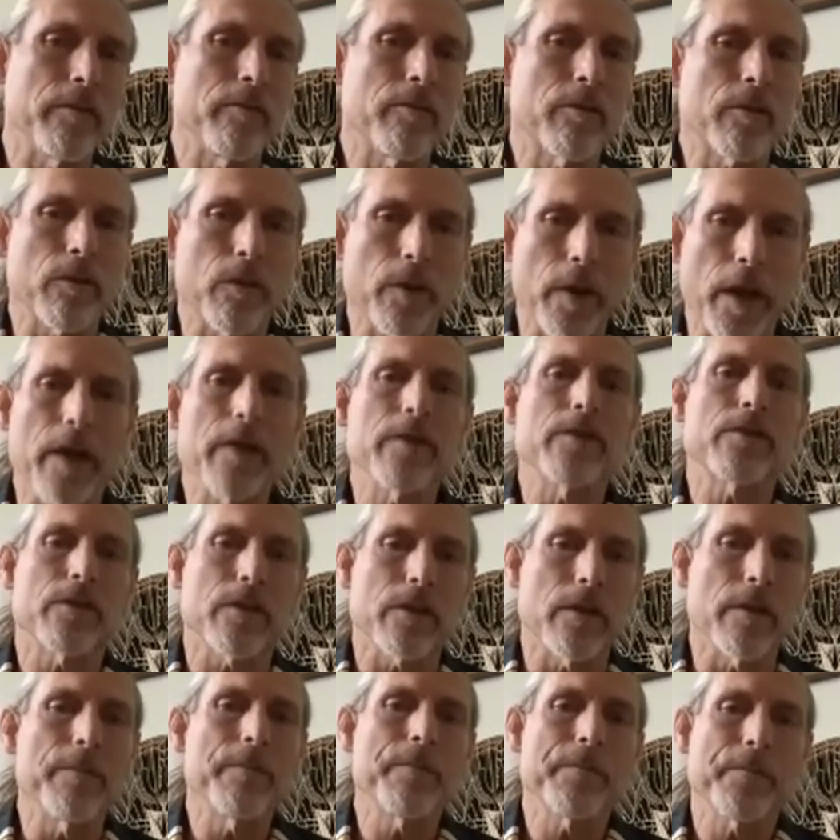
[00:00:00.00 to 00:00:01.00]
of
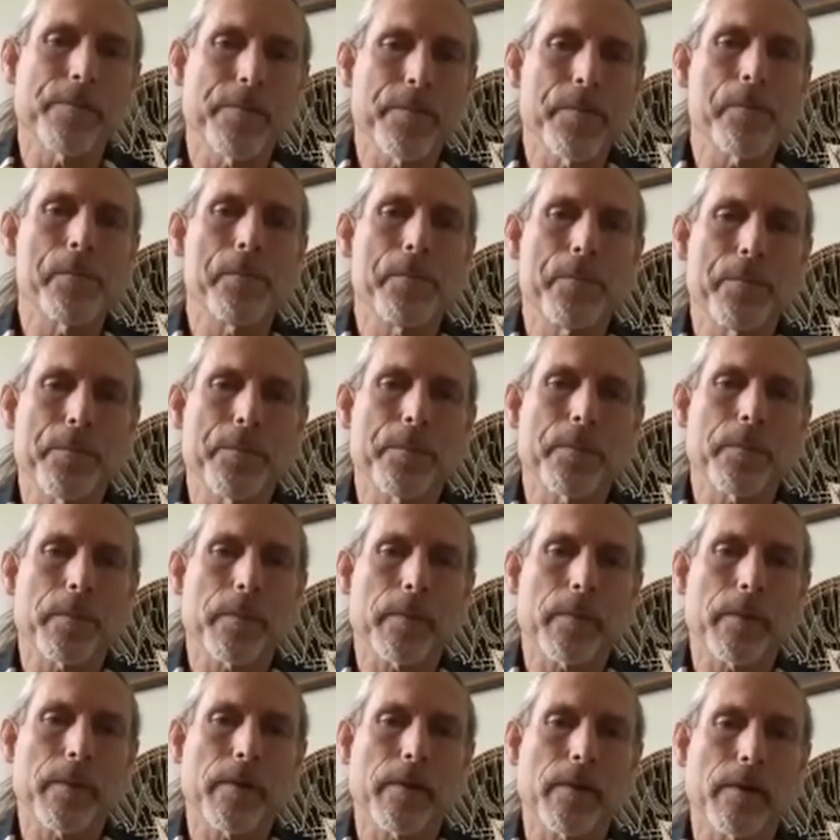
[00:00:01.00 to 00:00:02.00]
creation
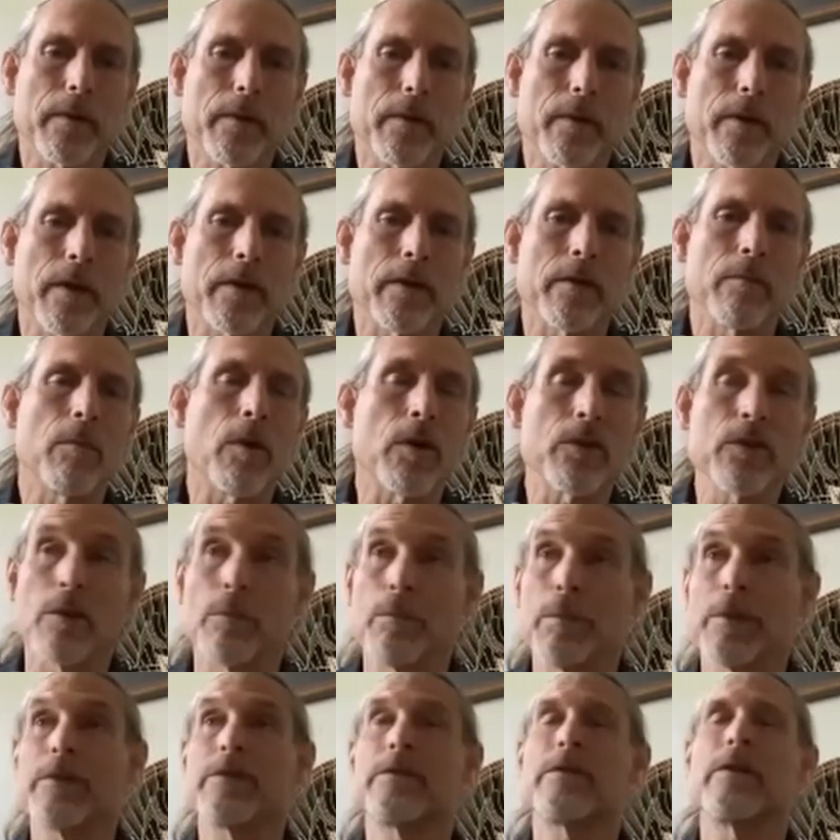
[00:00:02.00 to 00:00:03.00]
and the
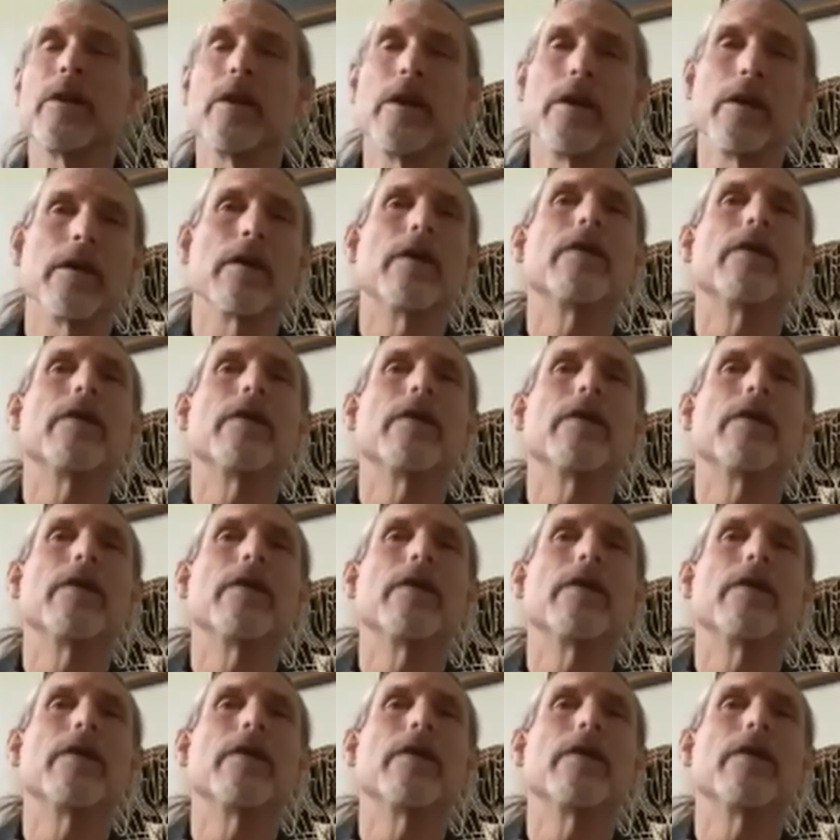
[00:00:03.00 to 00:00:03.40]
multiplicity